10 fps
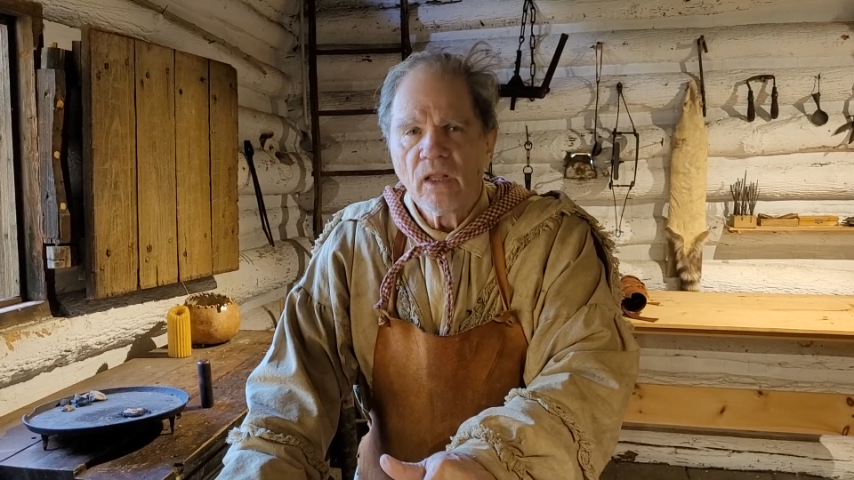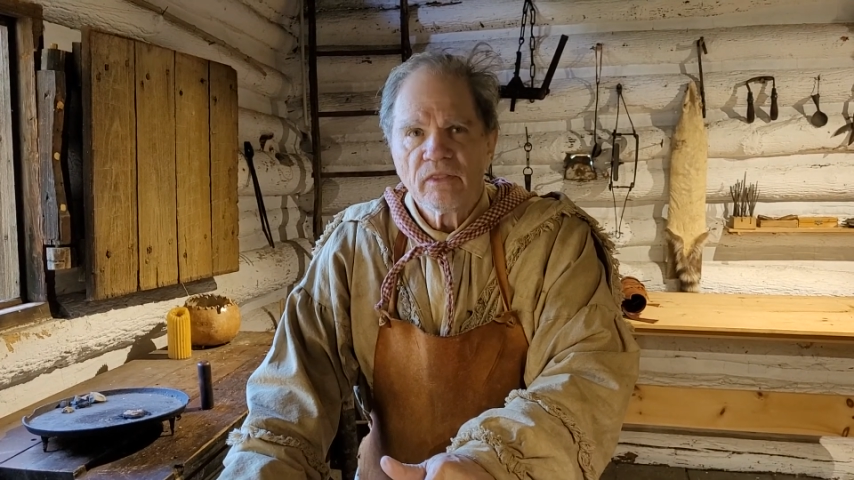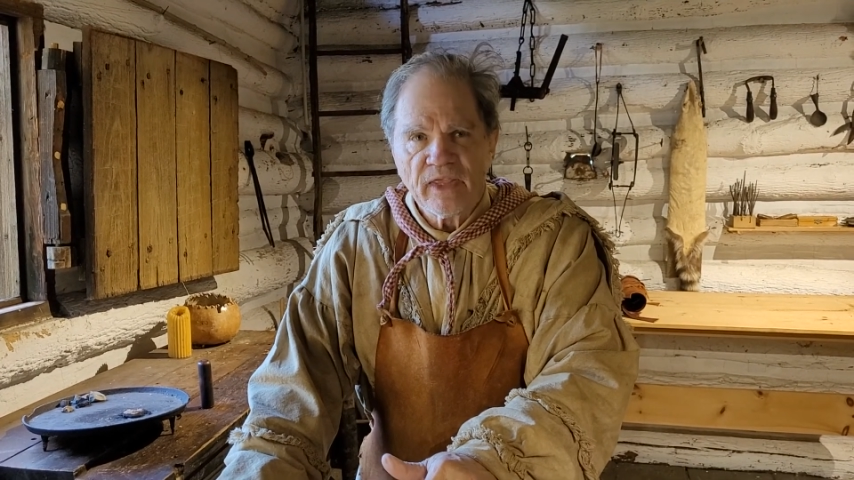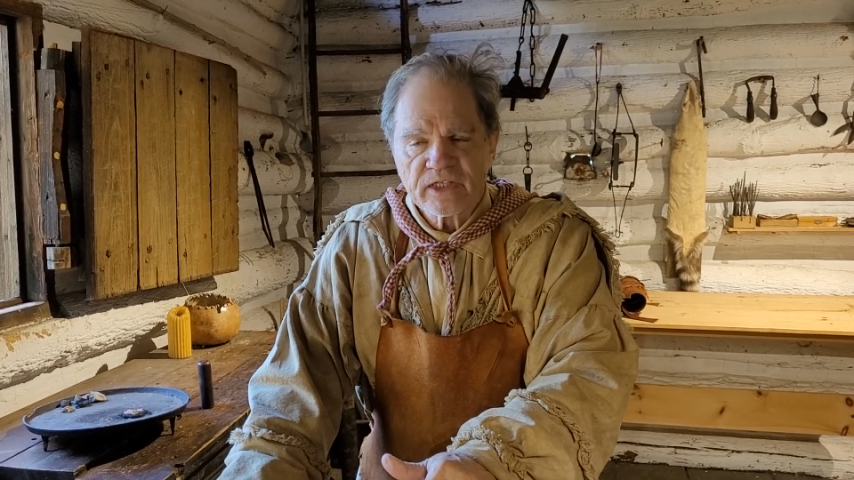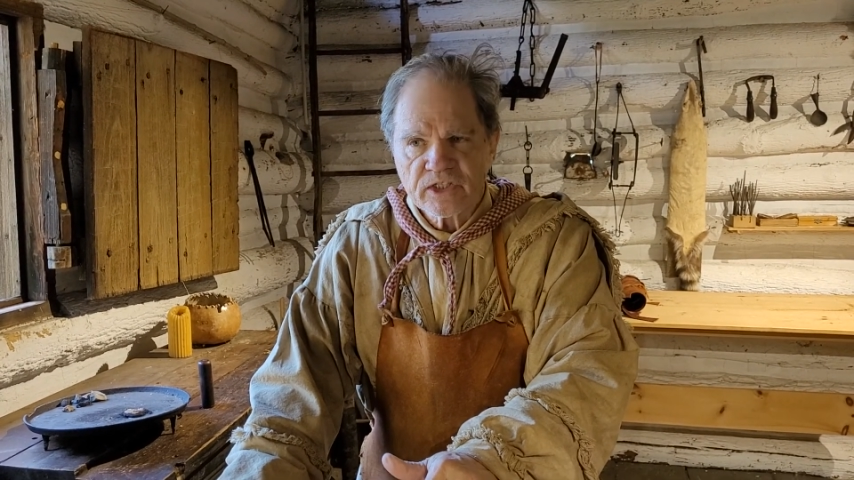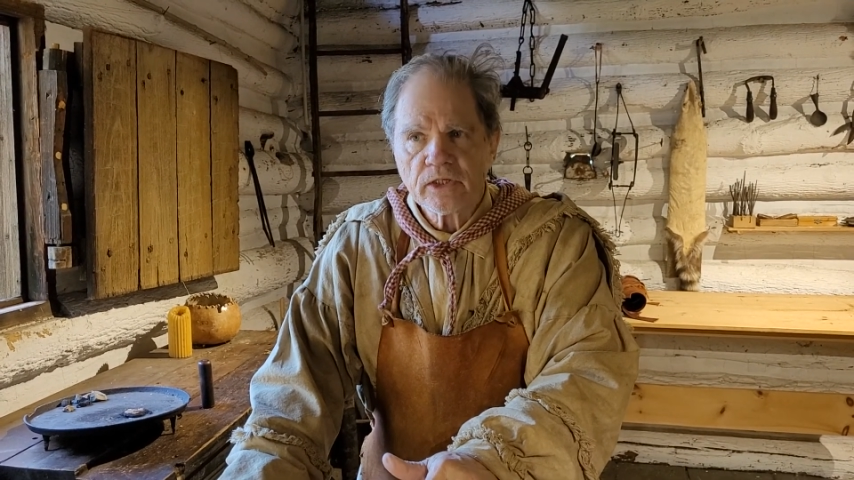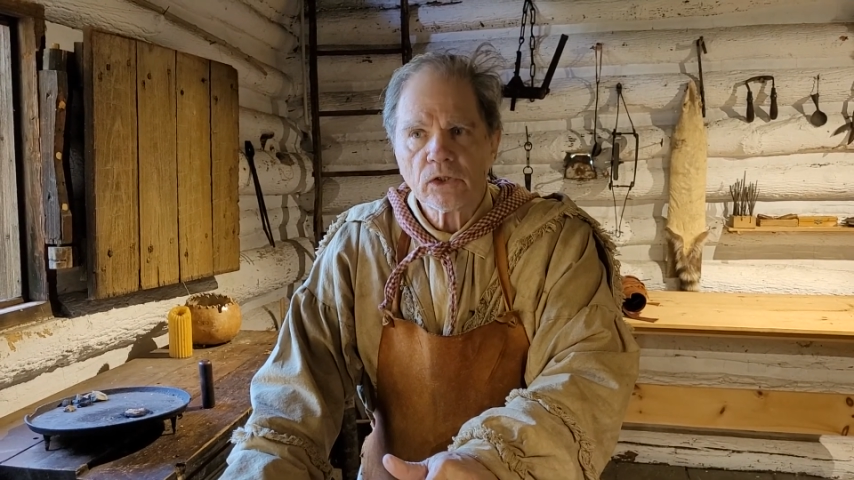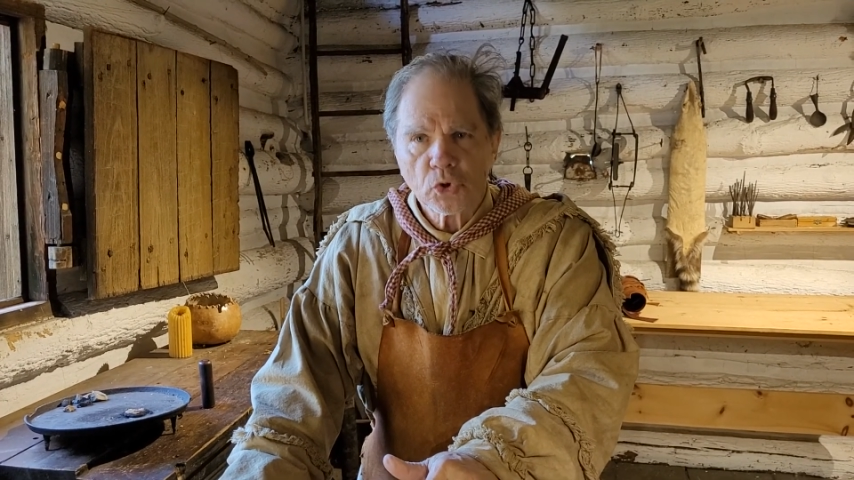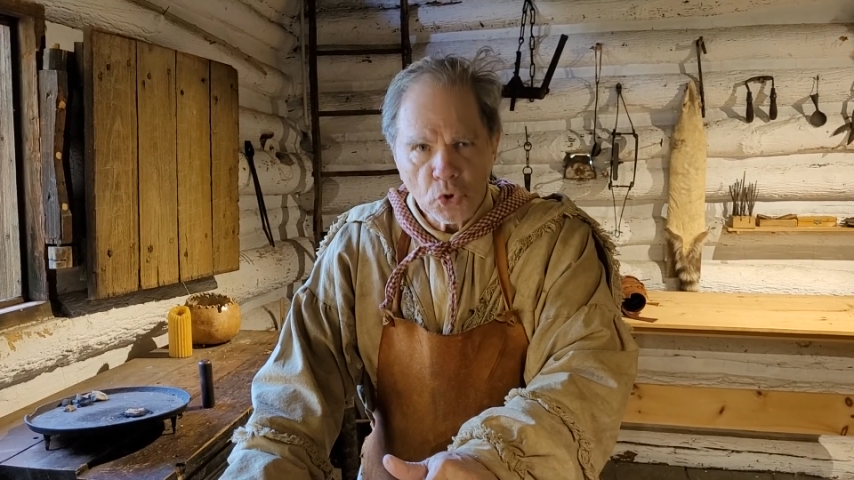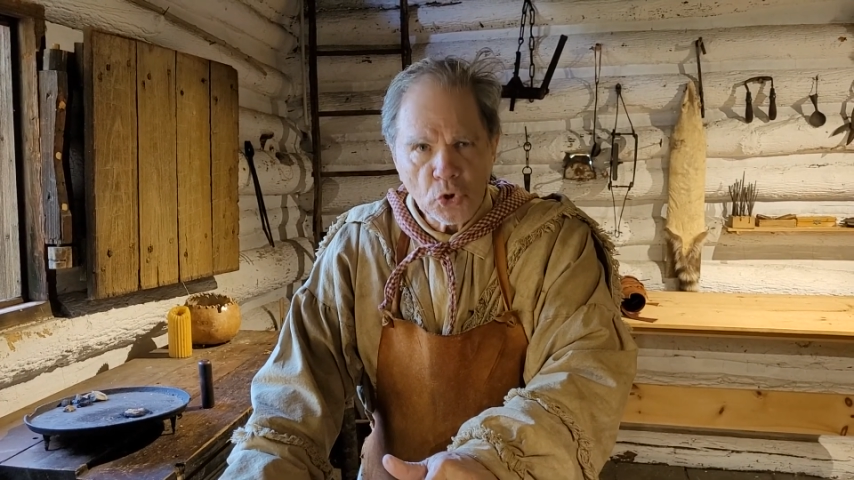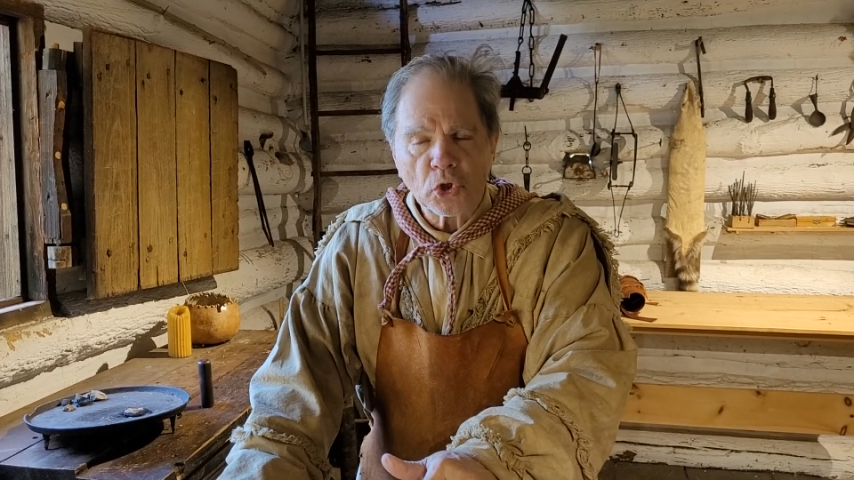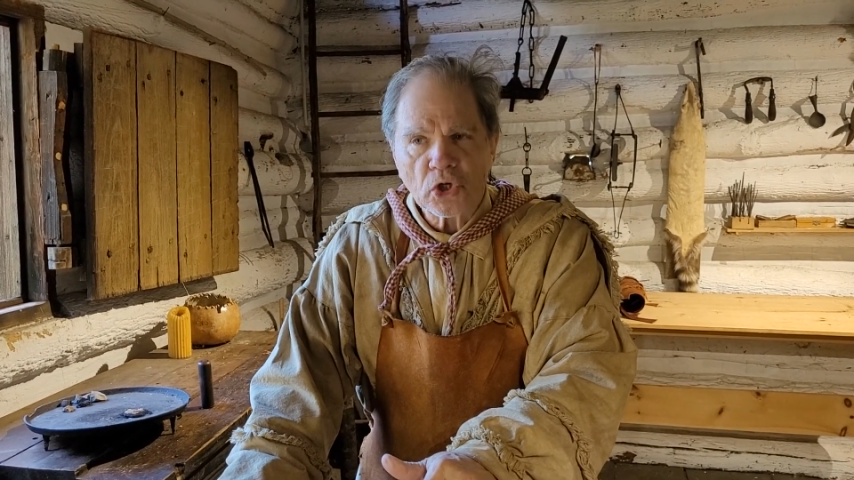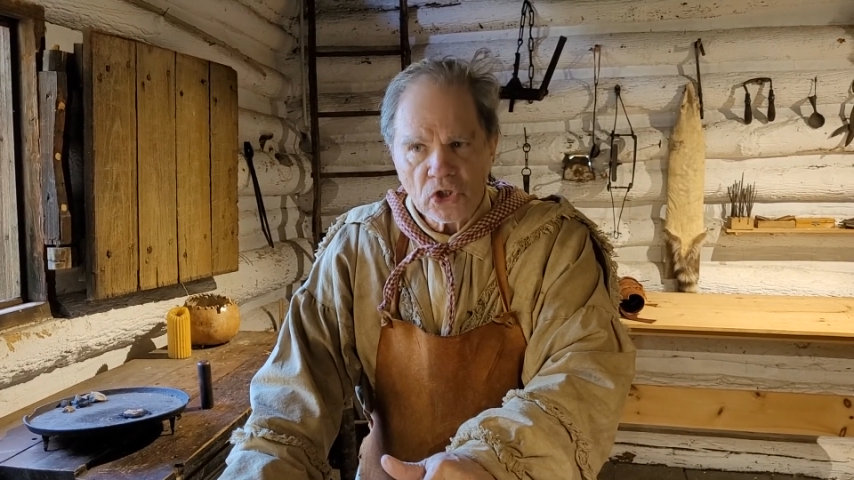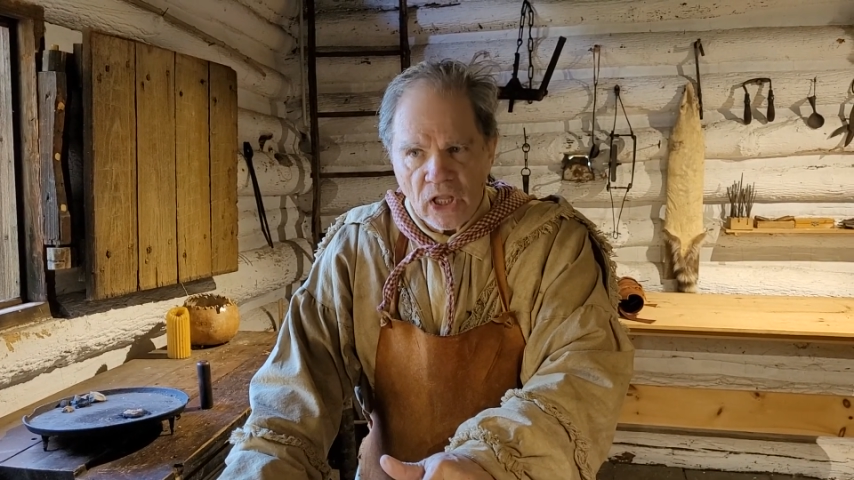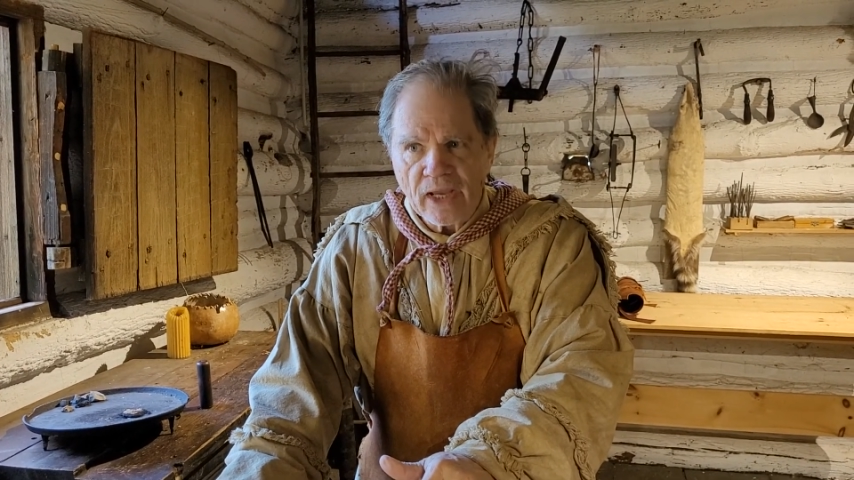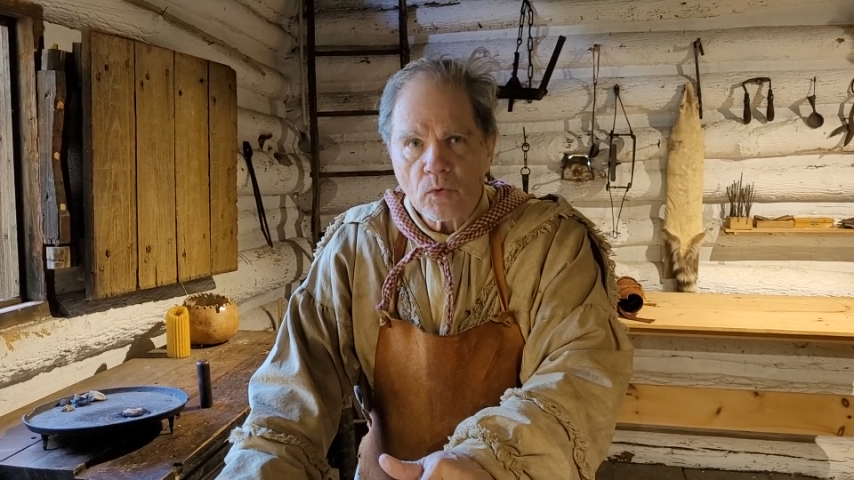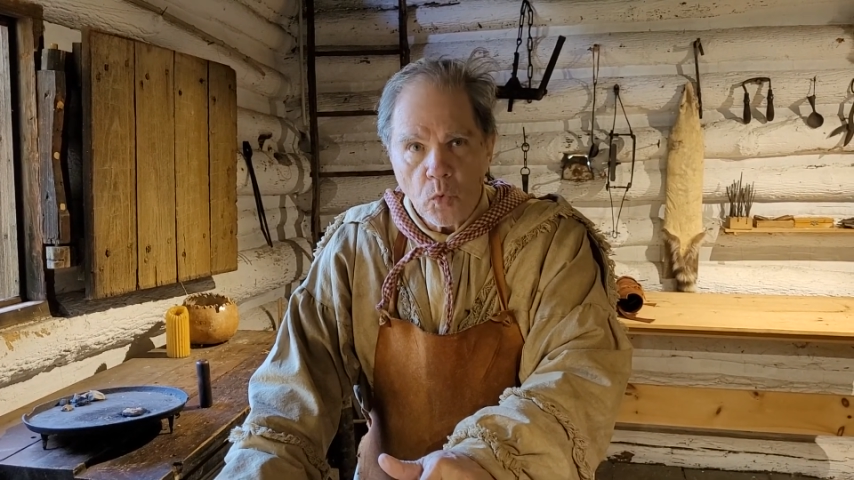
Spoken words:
they still look like